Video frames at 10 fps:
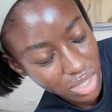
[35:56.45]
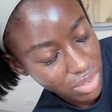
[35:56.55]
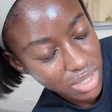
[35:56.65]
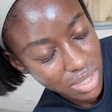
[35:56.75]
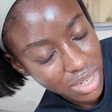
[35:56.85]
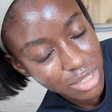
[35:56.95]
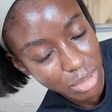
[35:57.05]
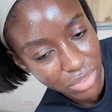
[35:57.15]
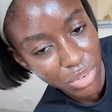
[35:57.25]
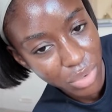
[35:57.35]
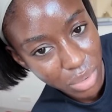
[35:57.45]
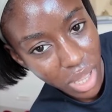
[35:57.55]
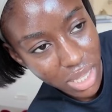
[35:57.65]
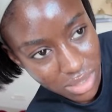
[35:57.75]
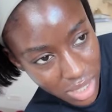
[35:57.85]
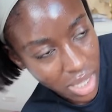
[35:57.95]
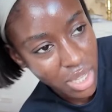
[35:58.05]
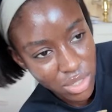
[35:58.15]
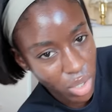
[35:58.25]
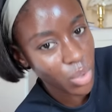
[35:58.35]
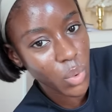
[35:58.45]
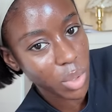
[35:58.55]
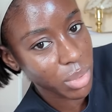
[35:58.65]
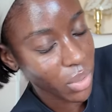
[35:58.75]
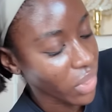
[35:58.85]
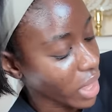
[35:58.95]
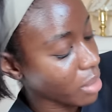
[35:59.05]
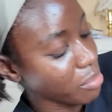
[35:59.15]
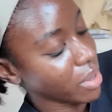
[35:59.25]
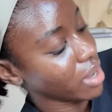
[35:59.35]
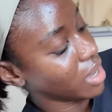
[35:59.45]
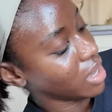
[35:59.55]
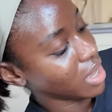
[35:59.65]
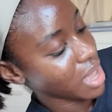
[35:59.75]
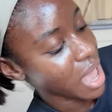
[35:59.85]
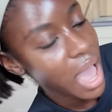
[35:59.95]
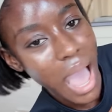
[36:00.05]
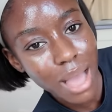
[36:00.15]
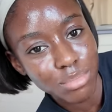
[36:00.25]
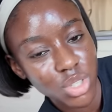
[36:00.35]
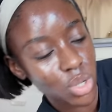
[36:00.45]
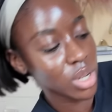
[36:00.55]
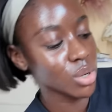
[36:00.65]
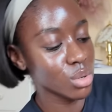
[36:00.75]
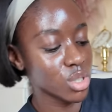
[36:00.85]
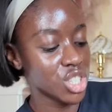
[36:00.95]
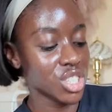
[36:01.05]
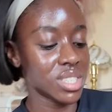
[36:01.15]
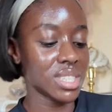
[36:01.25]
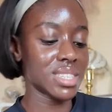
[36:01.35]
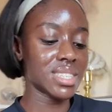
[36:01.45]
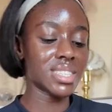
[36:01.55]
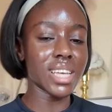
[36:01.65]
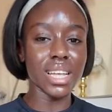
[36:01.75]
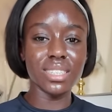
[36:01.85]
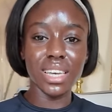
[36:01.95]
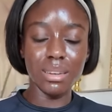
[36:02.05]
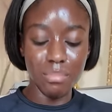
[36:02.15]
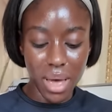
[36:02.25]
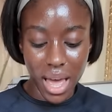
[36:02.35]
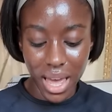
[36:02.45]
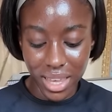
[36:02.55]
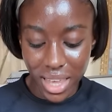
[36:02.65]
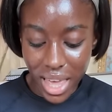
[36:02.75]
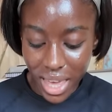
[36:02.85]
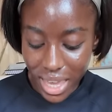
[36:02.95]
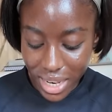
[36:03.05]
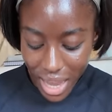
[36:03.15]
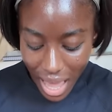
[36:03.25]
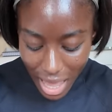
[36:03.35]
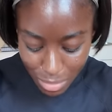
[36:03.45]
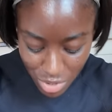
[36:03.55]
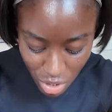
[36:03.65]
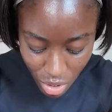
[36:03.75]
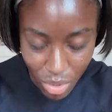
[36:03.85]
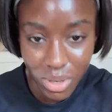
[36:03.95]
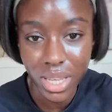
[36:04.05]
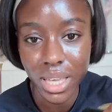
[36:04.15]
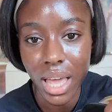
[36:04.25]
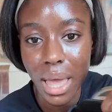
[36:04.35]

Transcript: encrusted, let's be for real, guys, don't quote me on that, but absolutely gorgeous satin bag in absolutely